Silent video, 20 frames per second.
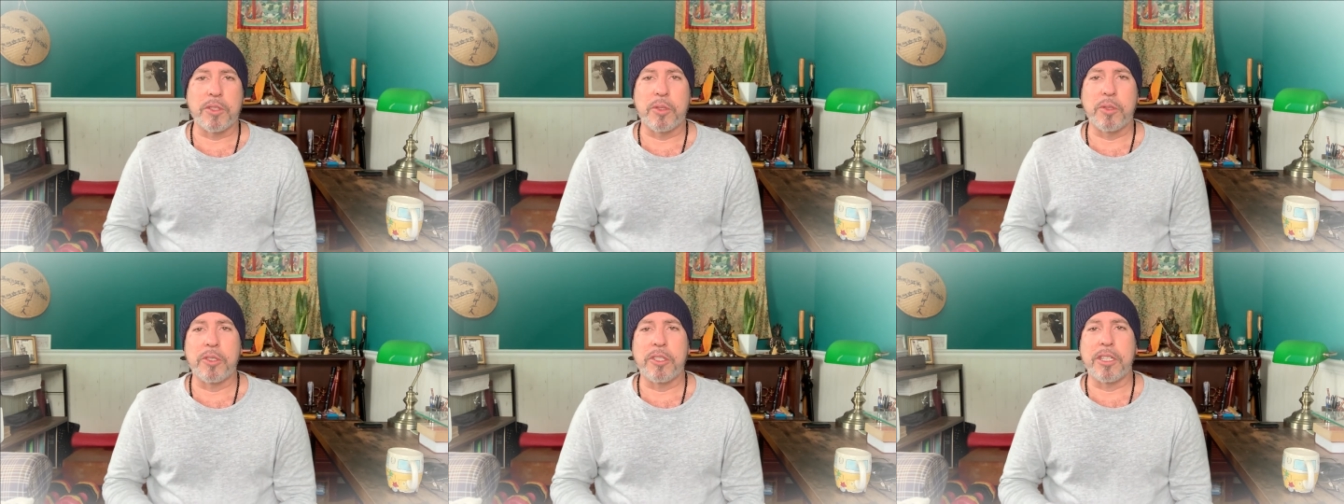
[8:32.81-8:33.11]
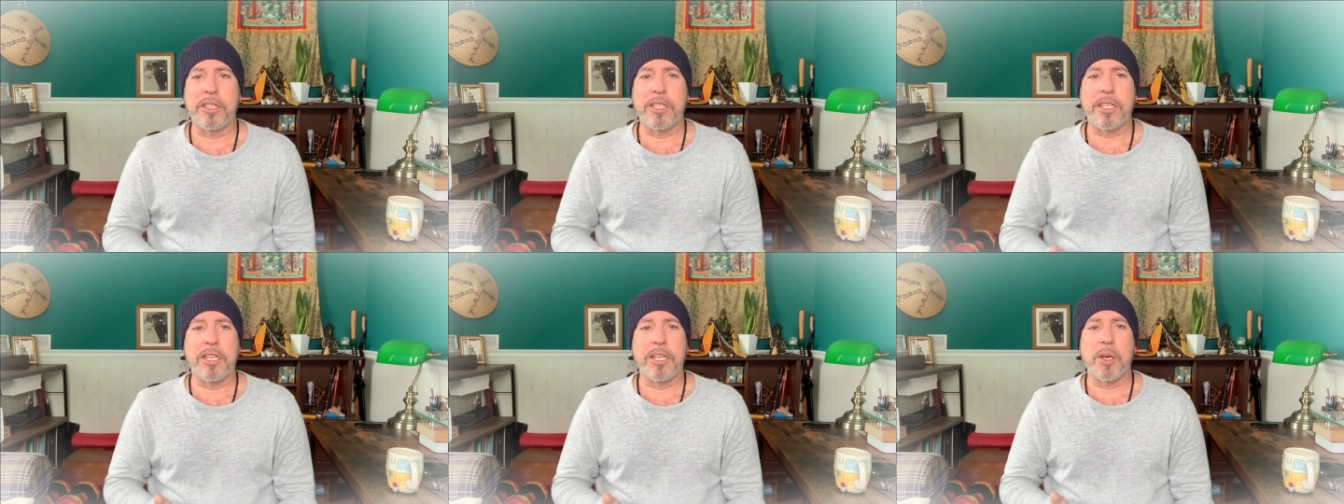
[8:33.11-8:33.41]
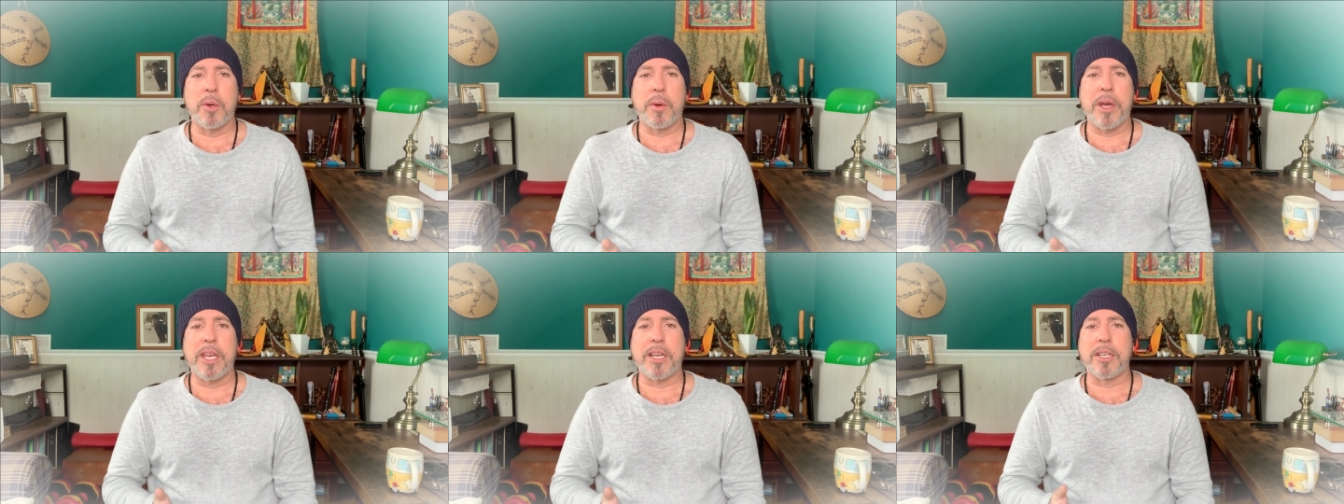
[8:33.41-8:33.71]

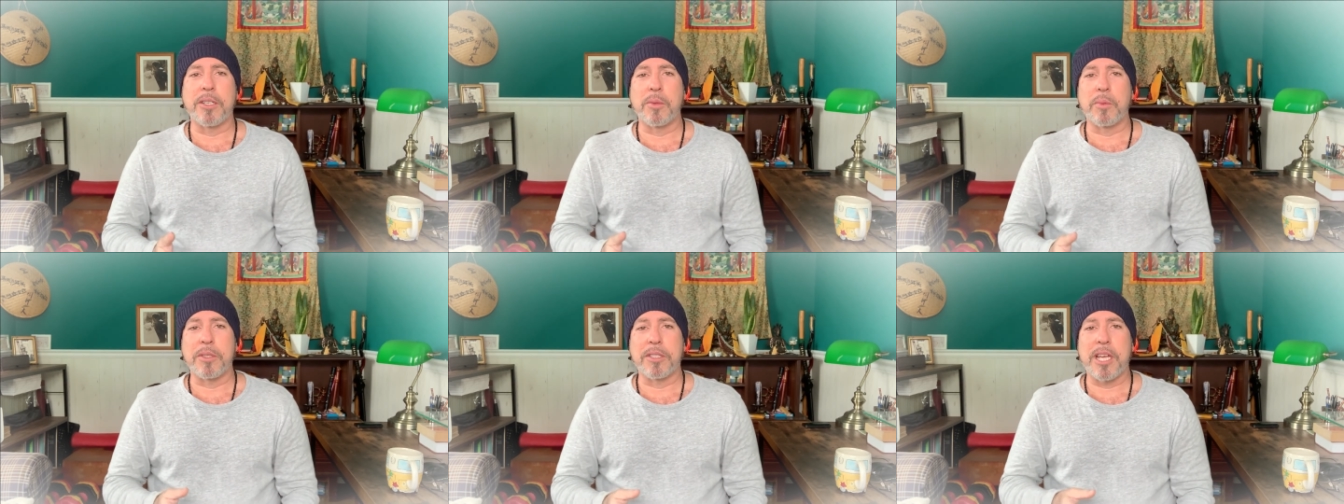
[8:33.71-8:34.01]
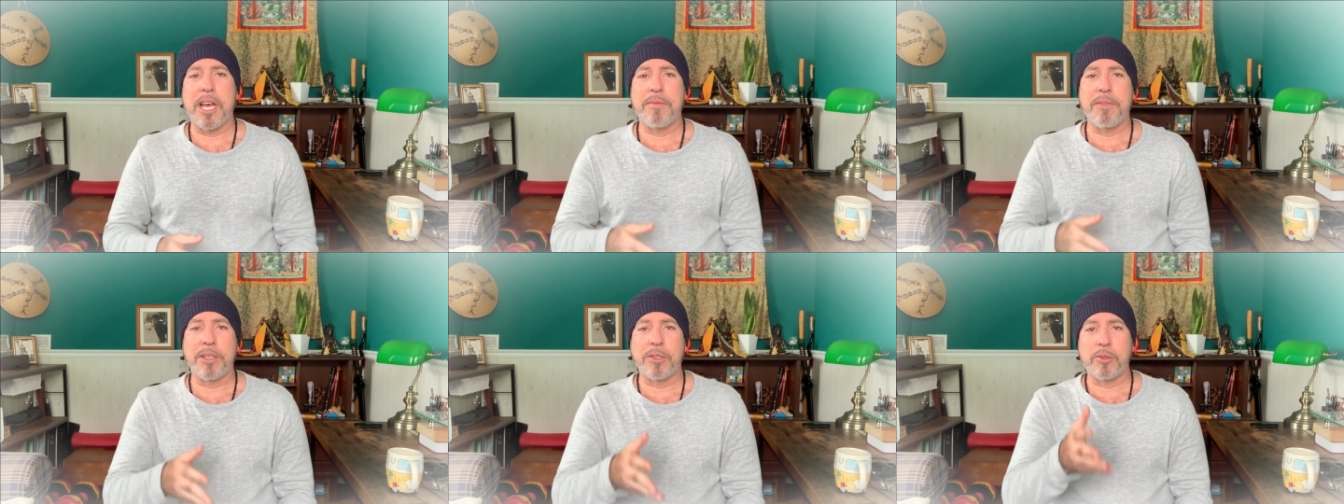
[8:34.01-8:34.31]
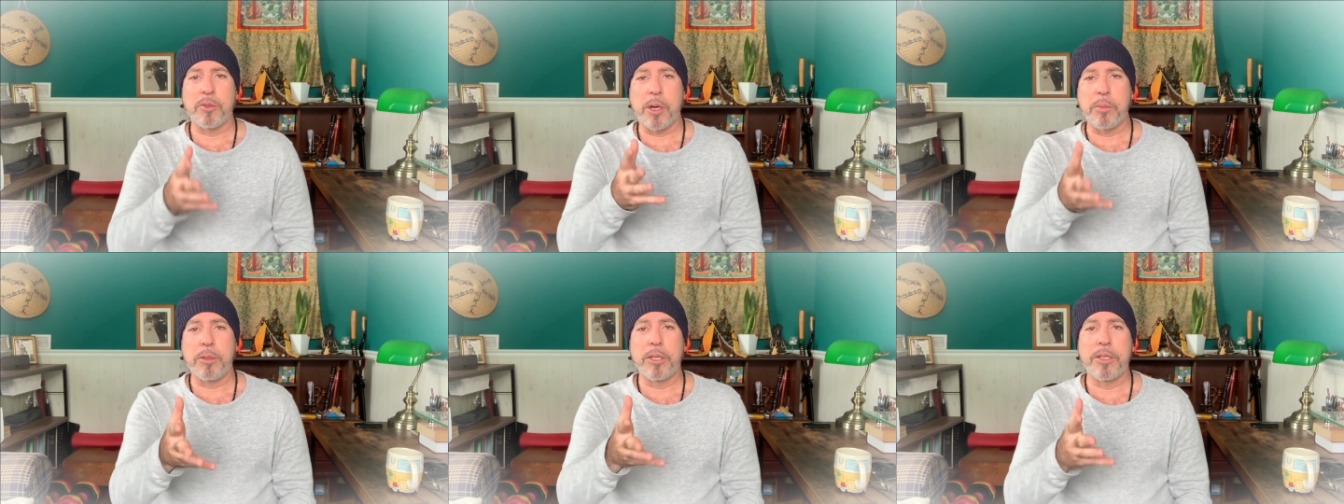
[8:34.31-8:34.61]
Kundalini Awakened was having
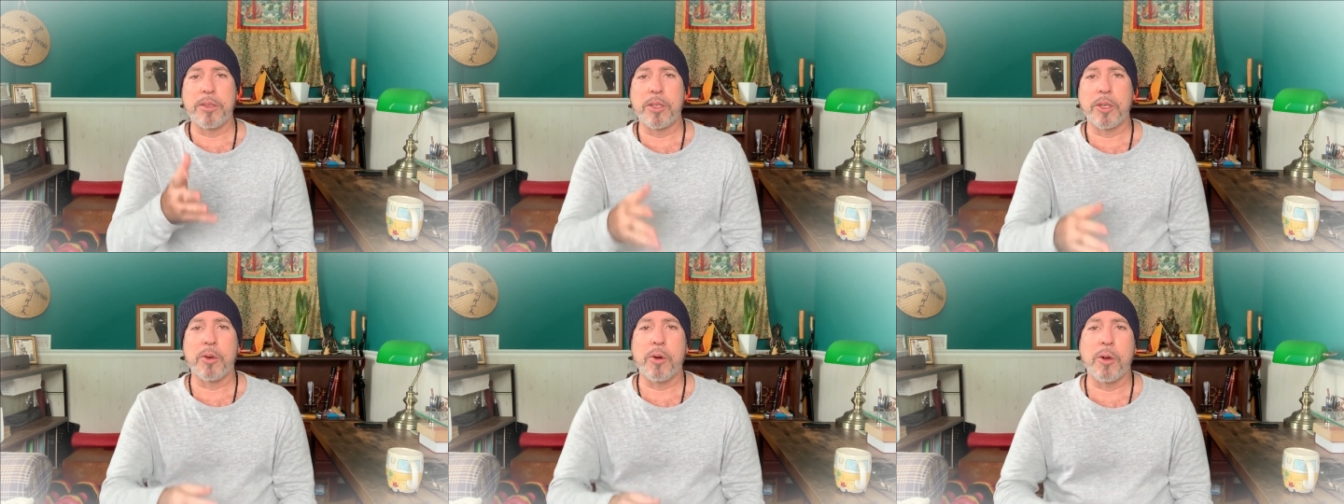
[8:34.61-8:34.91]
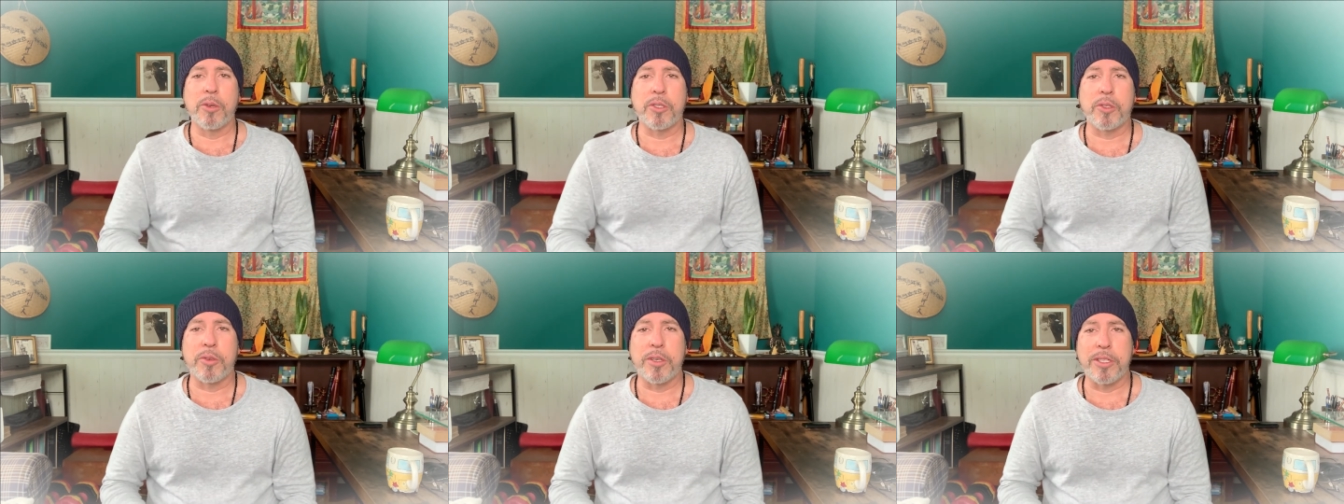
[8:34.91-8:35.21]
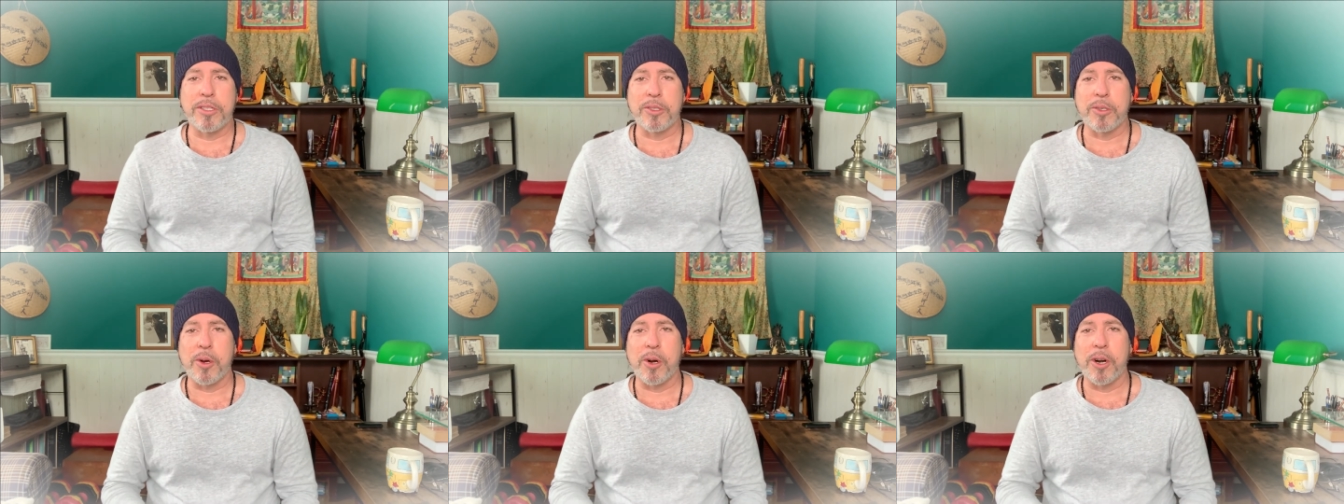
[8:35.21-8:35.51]
trouble in the
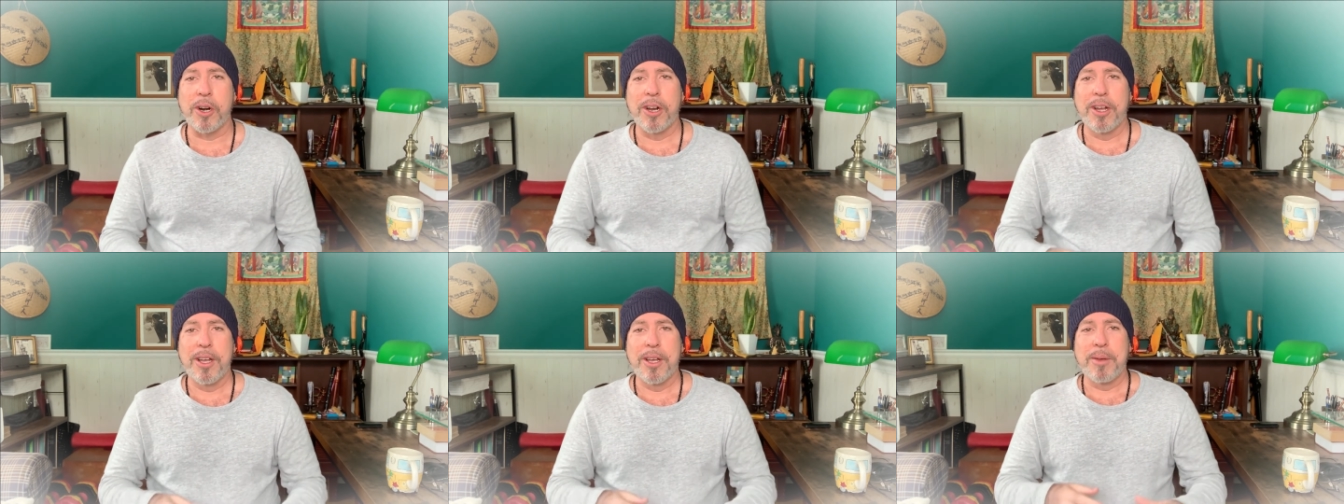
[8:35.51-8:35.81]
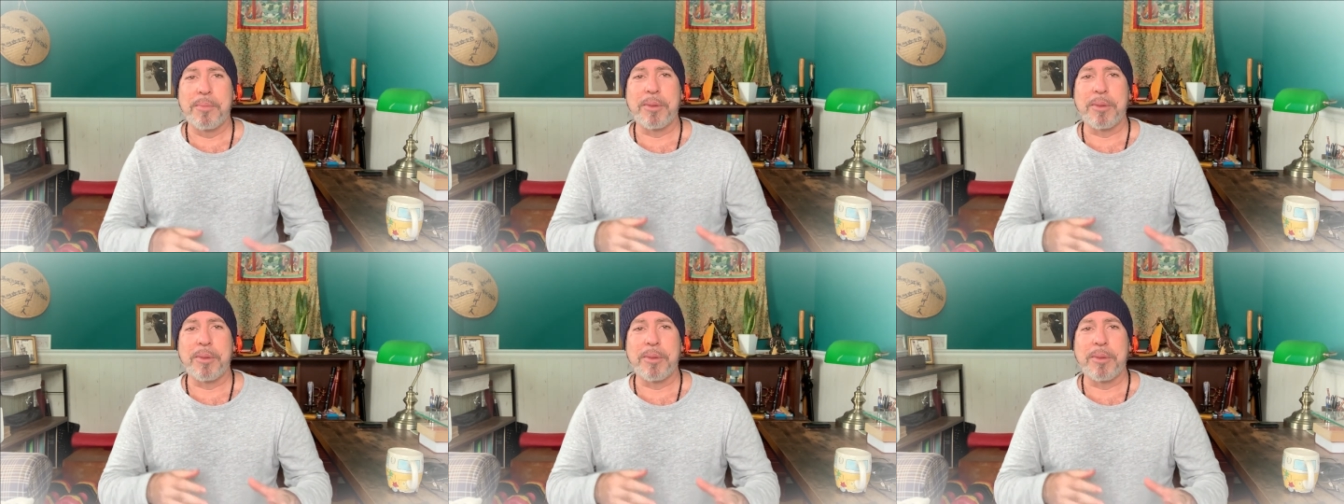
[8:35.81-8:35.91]
grocery store